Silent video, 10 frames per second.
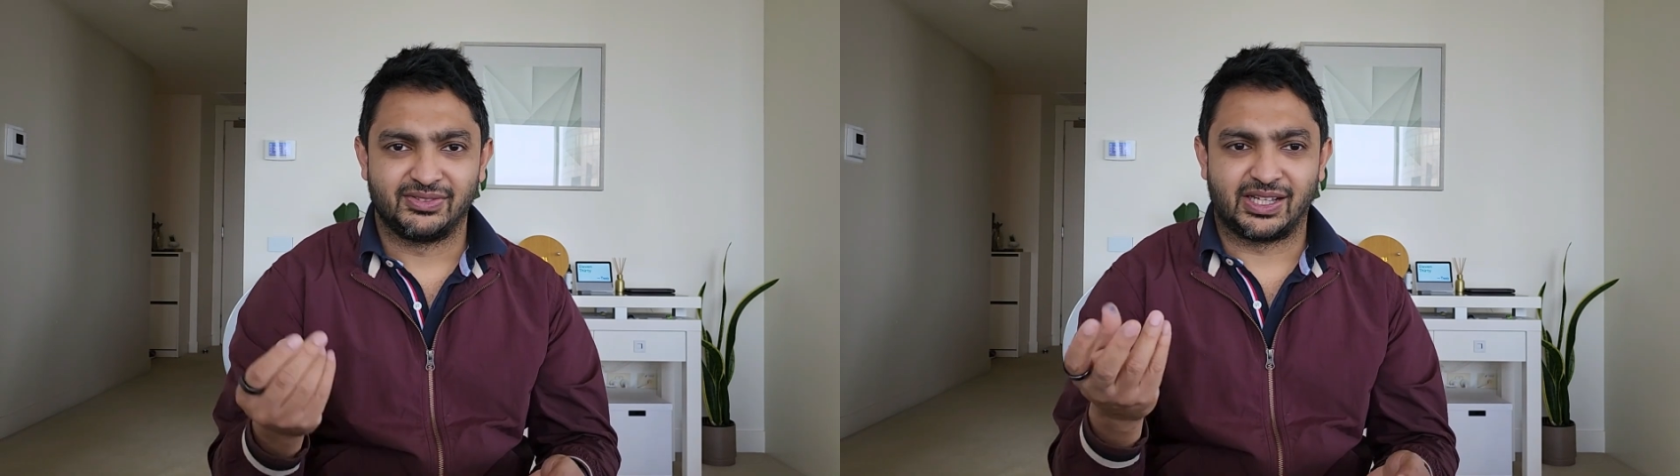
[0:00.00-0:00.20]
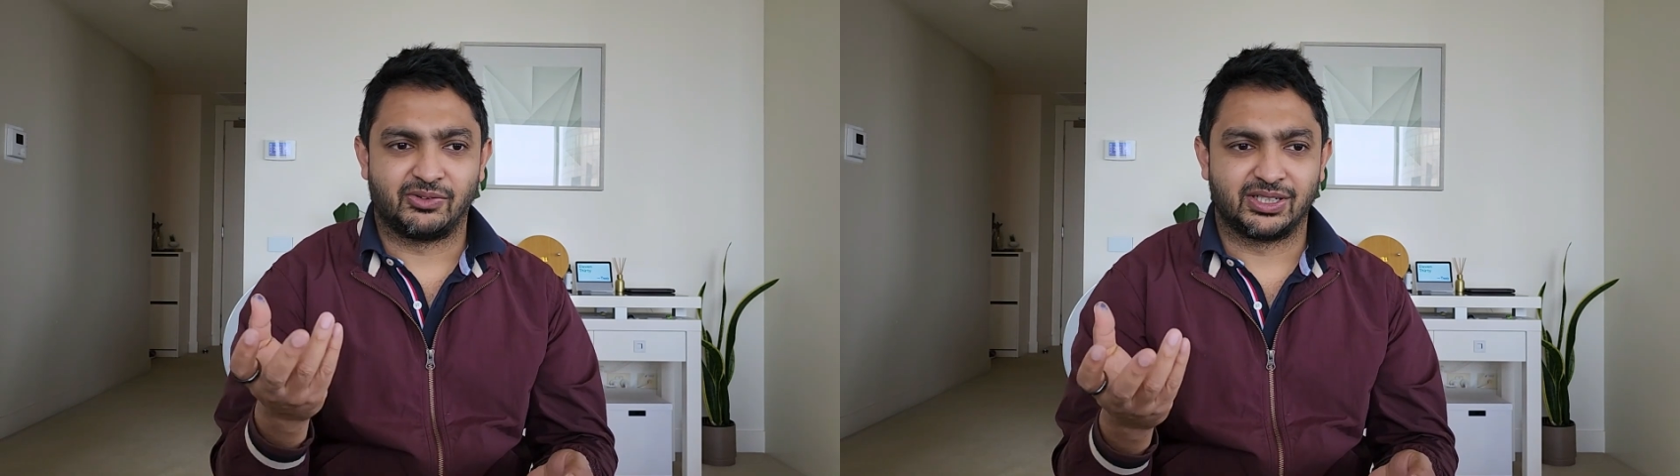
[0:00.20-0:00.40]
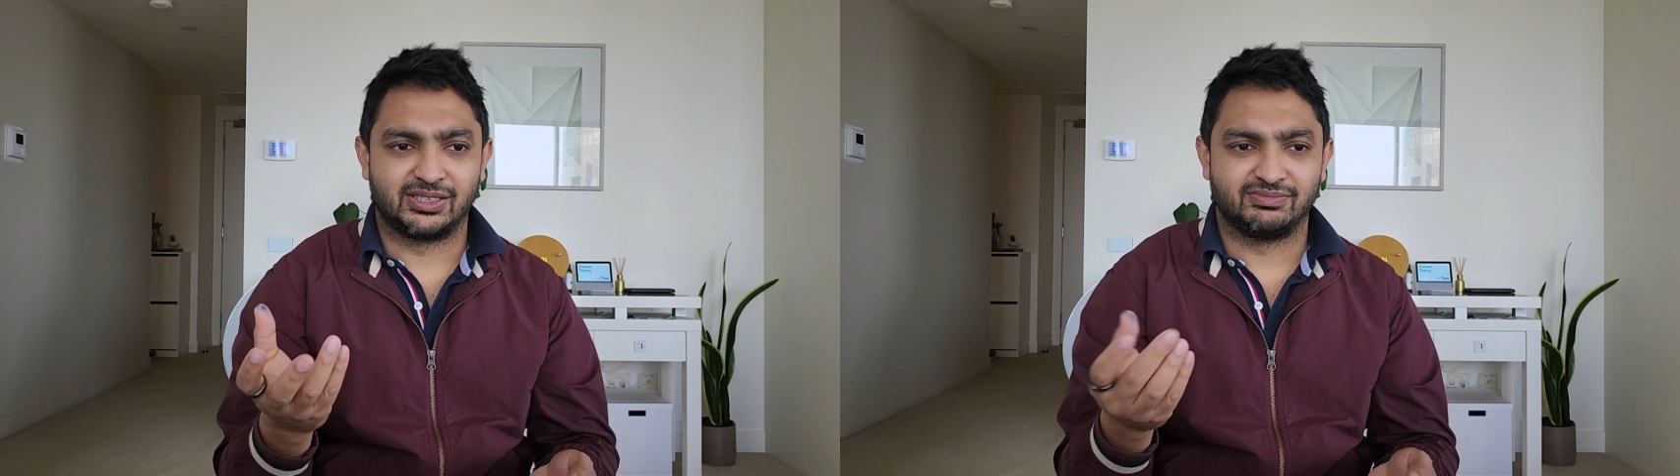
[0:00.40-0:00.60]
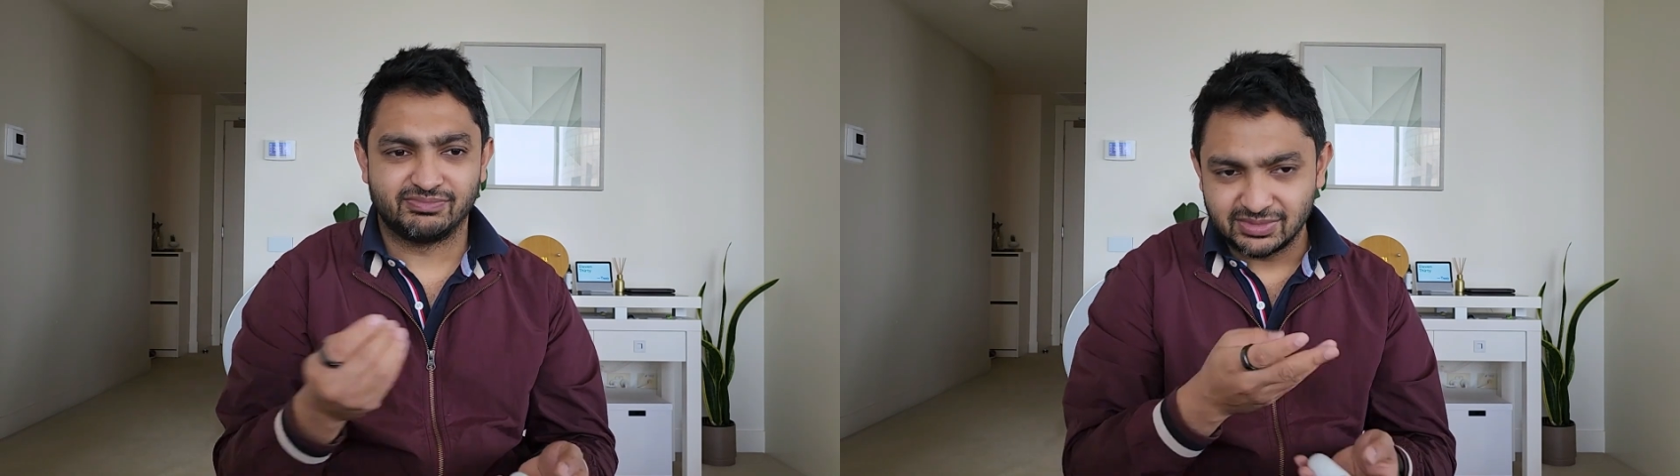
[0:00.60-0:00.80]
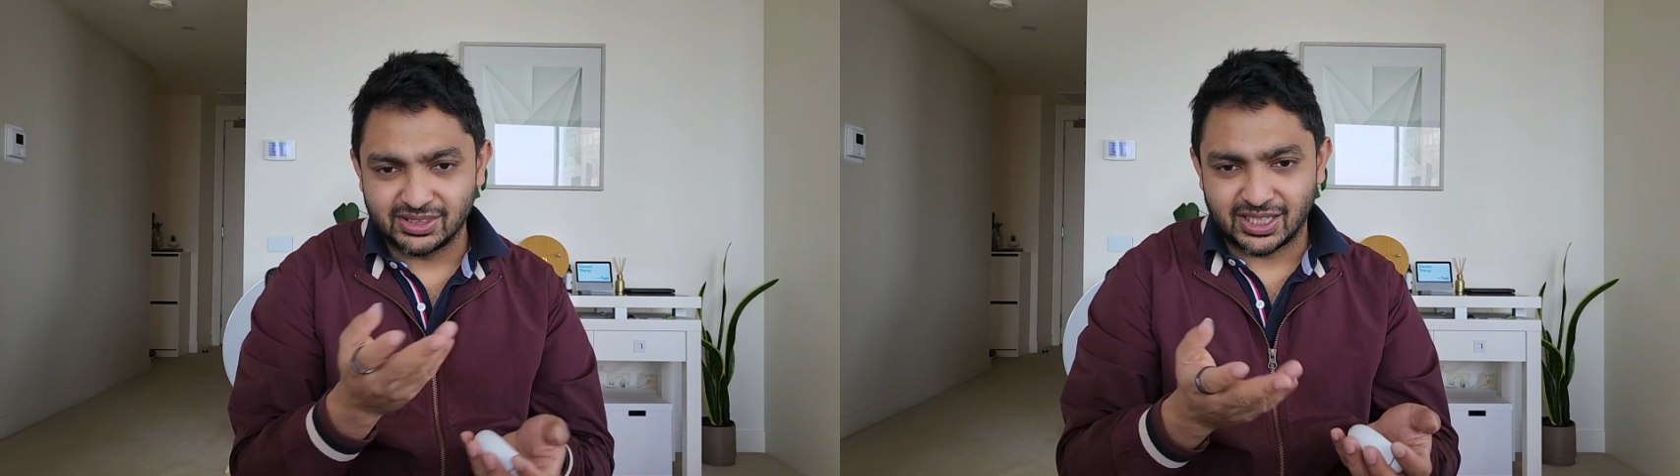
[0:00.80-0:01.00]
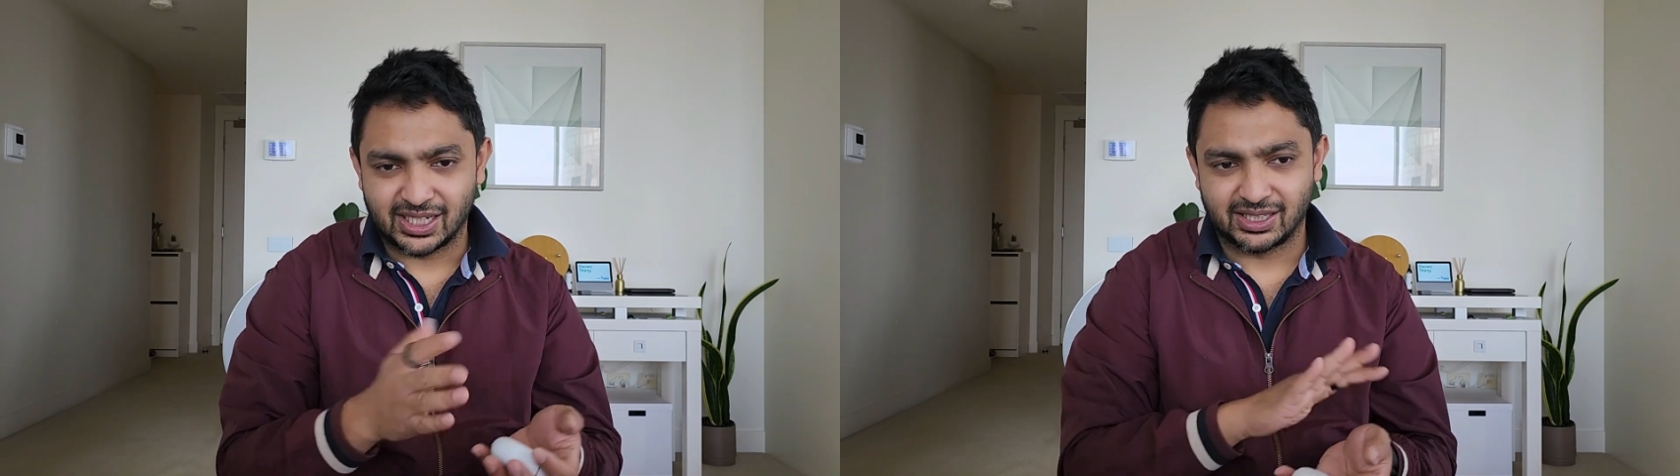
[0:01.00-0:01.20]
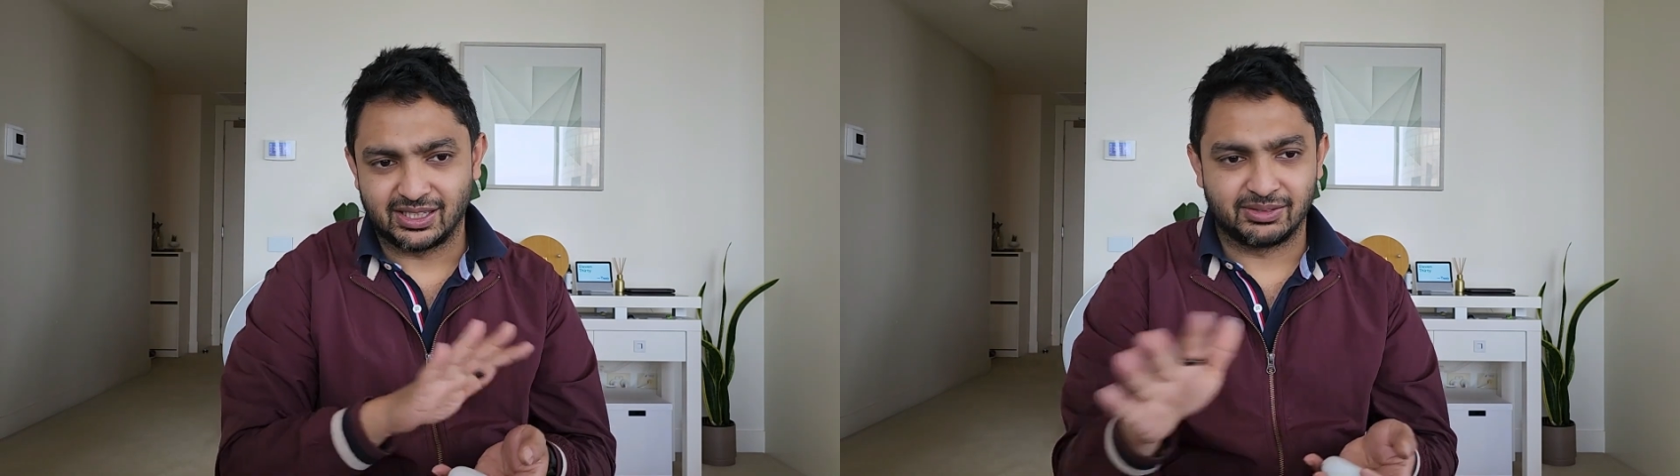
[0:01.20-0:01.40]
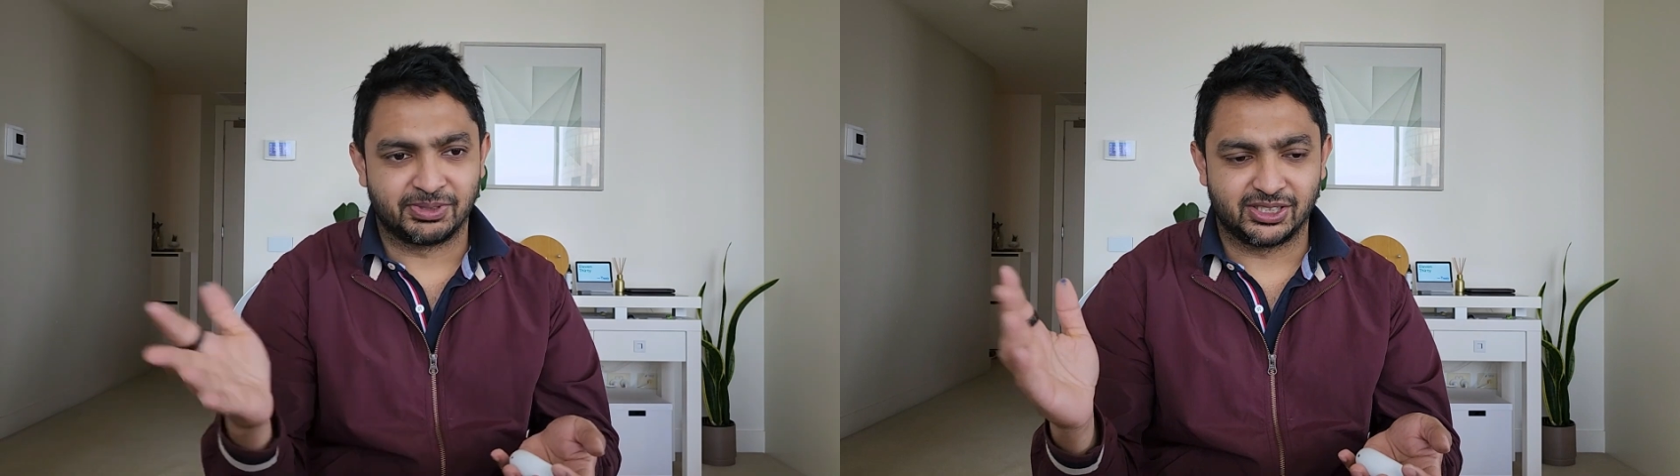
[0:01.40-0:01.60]
That one, we had a
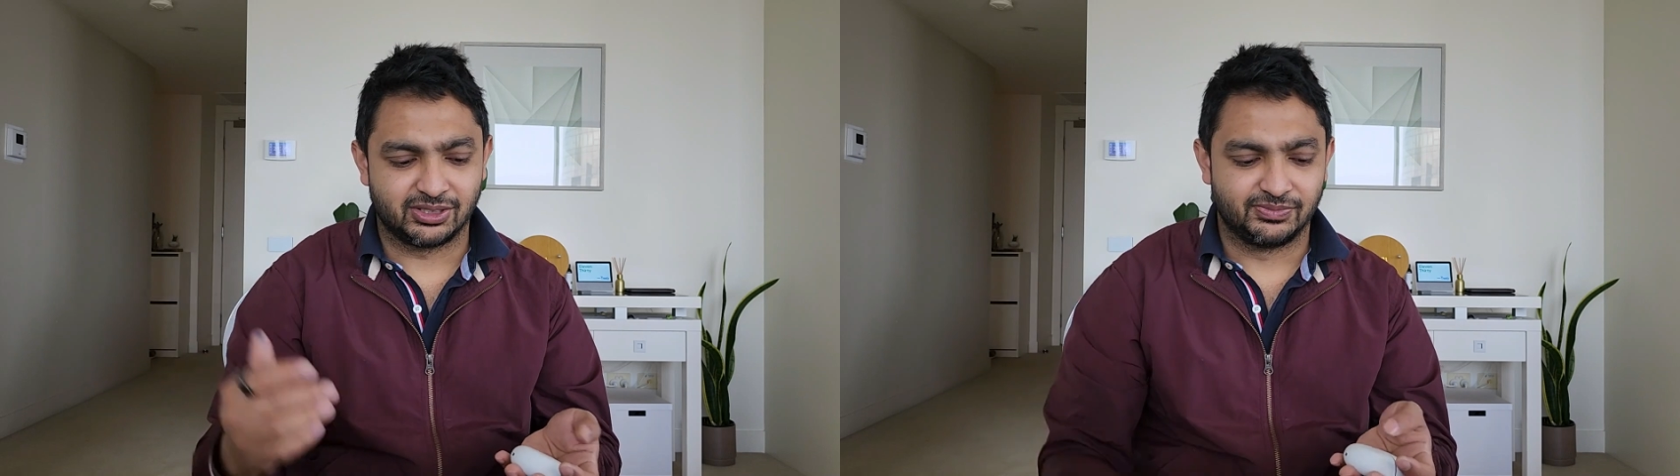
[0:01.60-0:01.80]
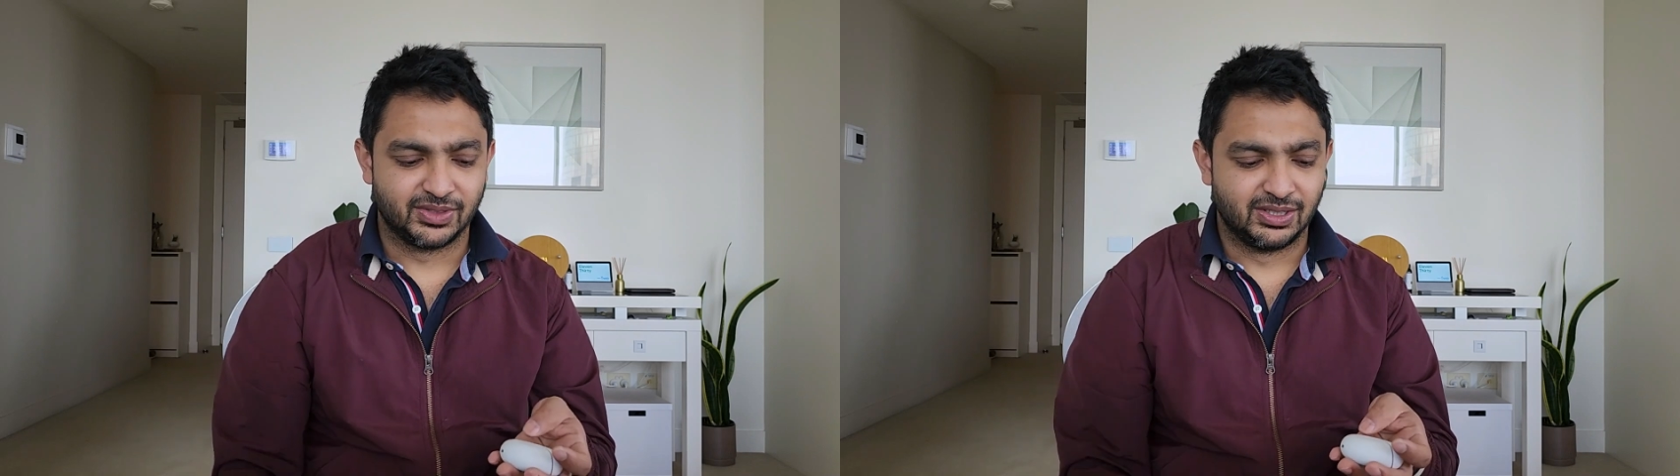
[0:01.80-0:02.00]
thing, but it could,